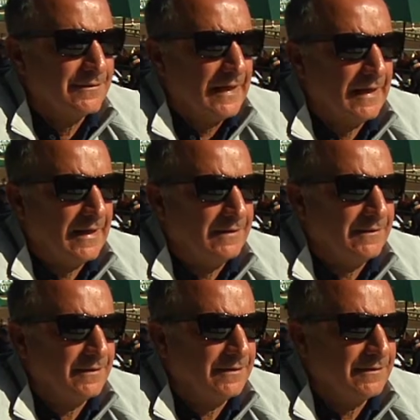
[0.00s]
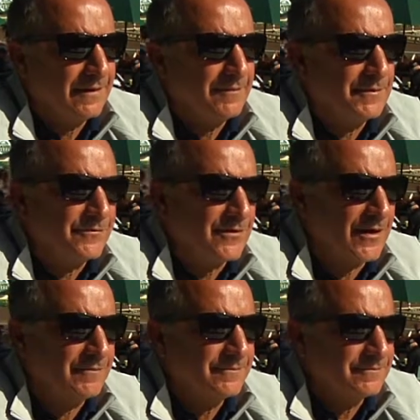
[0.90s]
and uh, gave me a
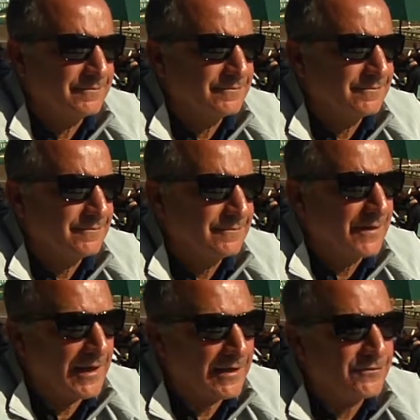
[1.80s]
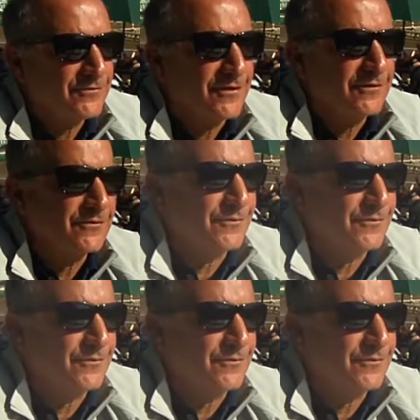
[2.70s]
job. But I had to start as a